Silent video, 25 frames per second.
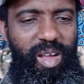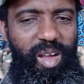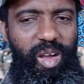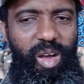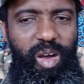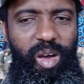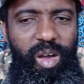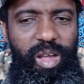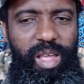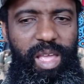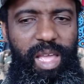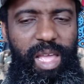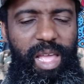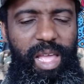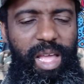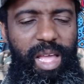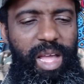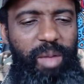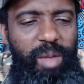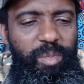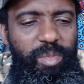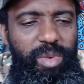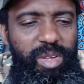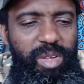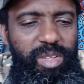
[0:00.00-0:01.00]
Okay,
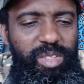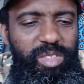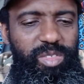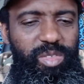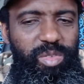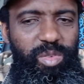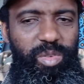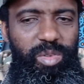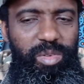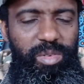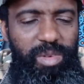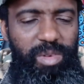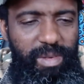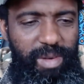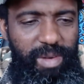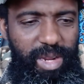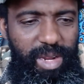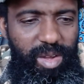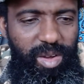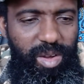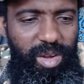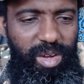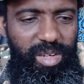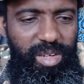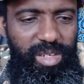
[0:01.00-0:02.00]
I'm going to
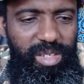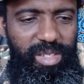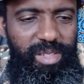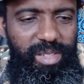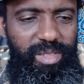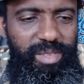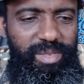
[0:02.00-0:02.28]
re-record.